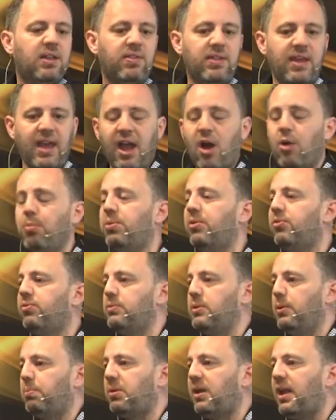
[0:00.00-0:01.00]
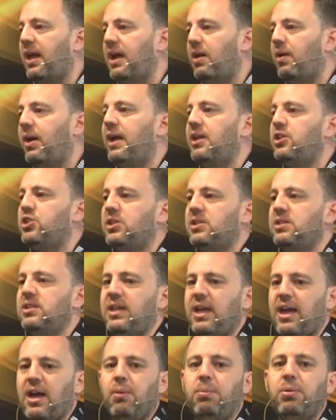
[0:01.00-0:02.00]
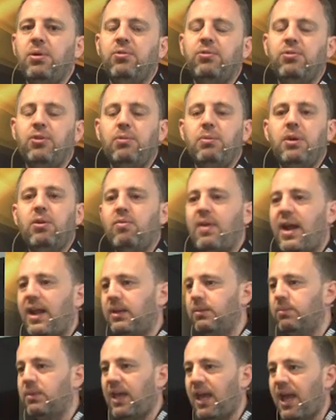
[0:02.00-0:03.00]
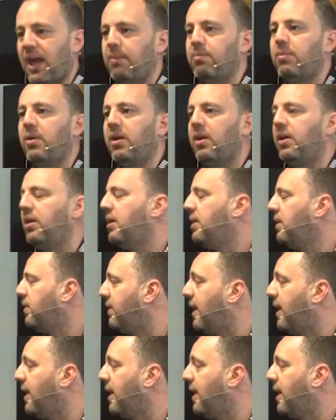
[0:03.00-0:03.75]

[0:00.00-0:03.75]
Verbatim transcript: the output from your playout engine, the output from a random camera,